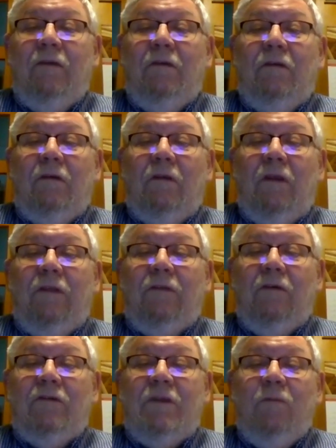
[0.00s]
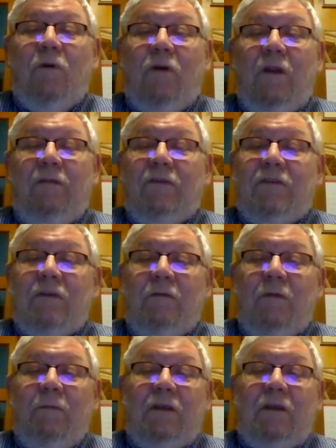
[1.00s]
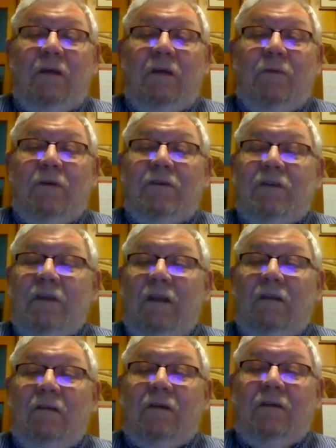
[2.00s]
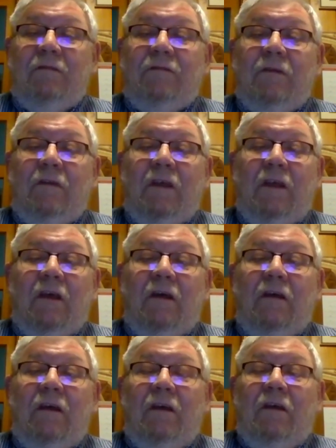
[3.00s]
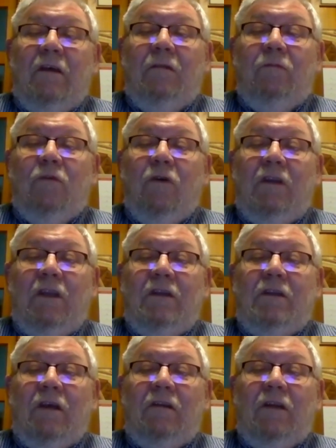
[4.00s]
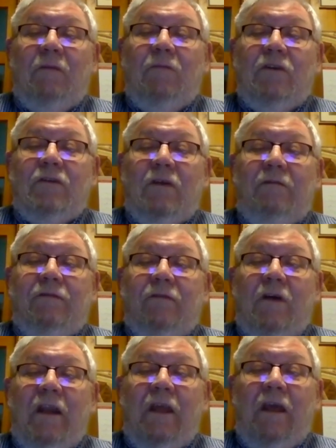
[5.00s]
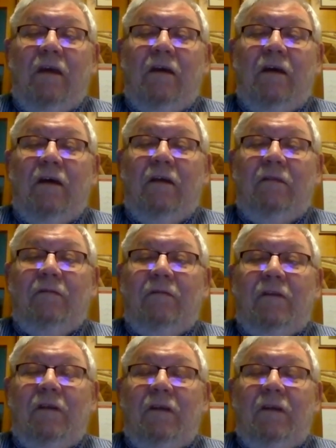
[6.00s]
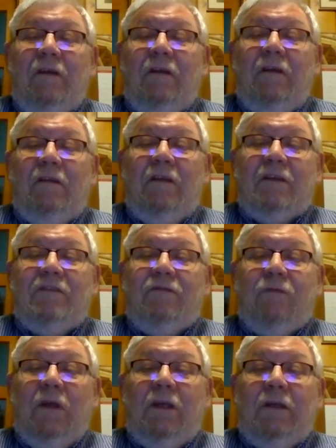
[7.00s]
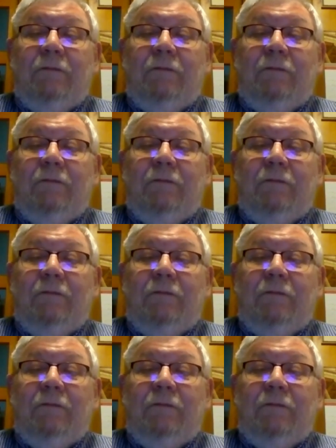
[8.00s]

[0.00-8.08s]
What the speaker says: early Thursday morning for some of the big numbers, and then looking for the more detailed numbers on Friday next week.